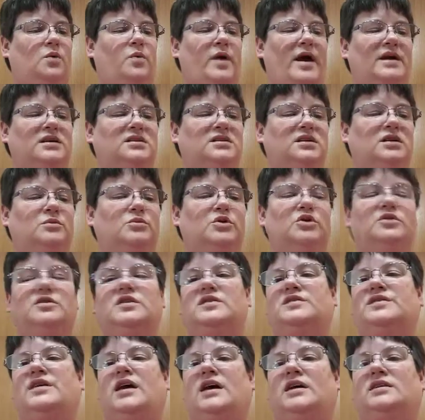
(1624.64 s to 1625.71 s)
Waxing Moon
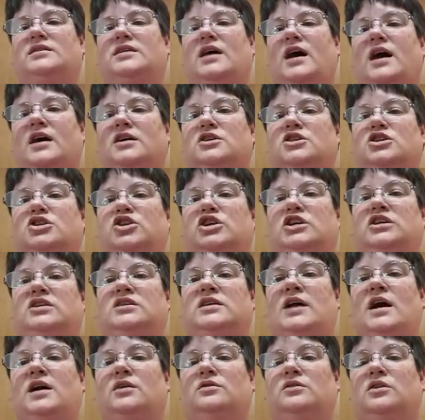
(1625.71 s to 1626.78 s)
Designs actually
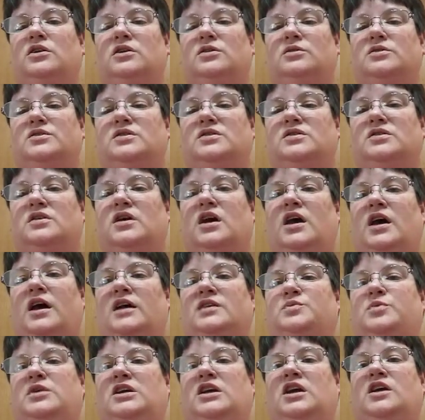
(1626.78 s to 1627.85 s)
downloads, it uh,
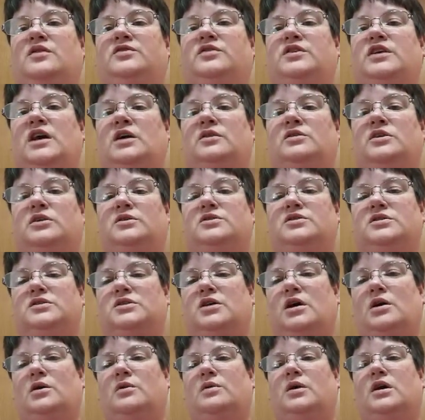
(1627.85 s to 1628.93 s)
has PDF downloads.
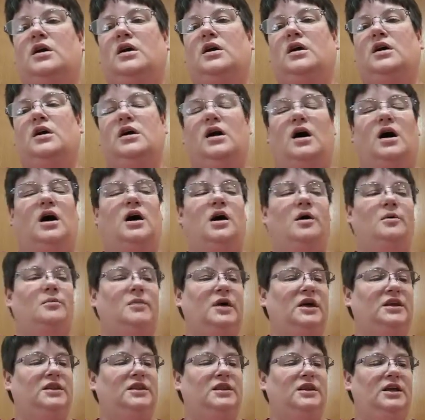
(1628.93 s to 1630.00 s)
So um,
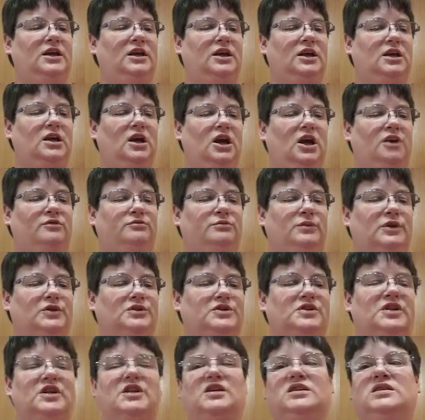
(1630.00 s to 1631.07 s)
I think I have
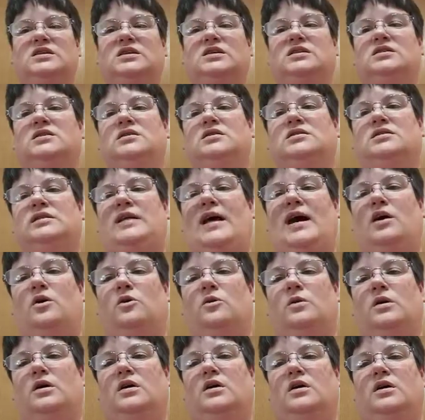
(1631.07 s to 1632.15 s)
most of the seasons
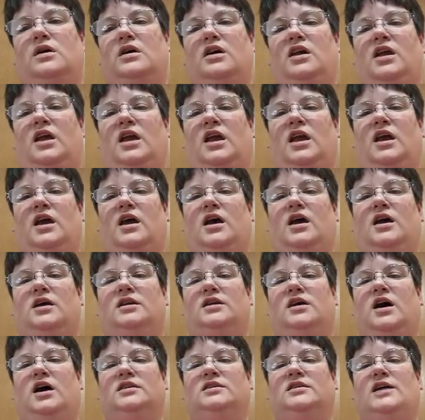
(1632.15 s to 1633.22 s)
now
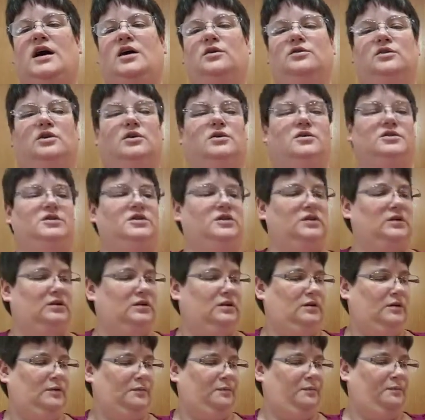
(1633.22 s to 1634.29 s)
and on downloads.
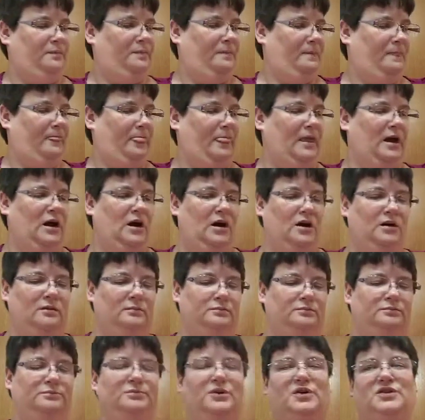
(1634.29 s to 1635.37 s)

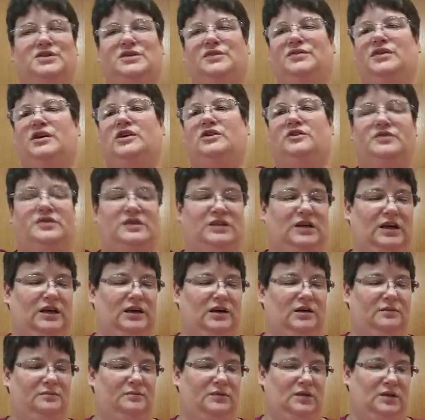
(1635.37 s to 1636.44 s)
Um, most of you have seen
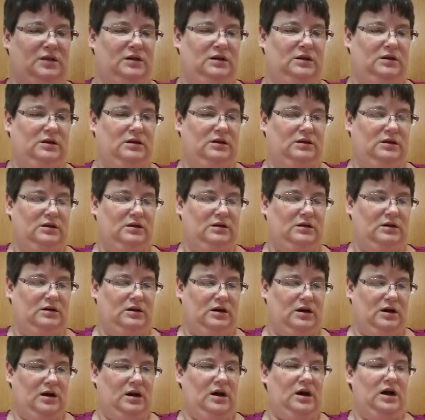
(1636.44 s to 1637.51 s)
them.
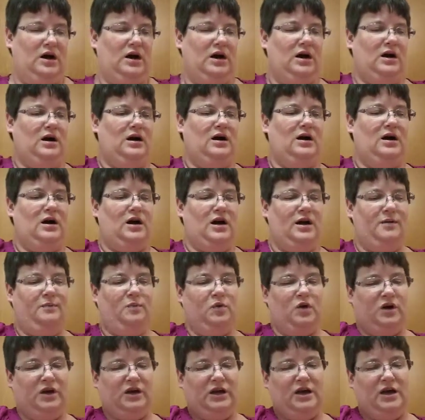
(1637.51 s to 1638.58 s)
Uh, I'm
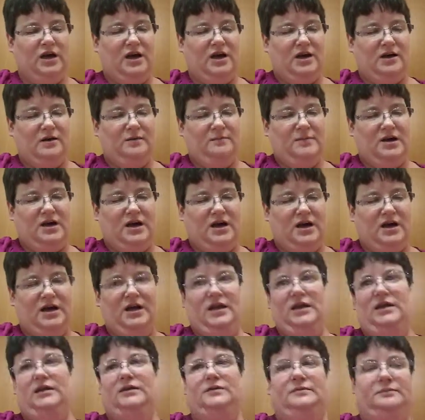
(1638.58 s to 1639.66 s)
working on
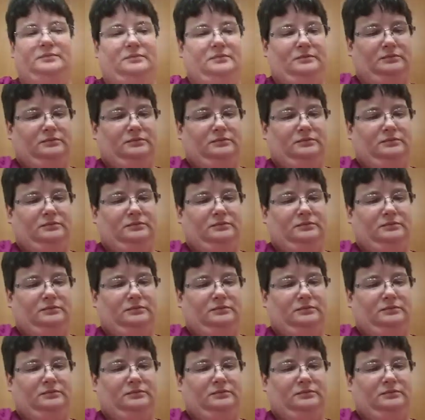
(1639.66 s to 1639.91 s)
my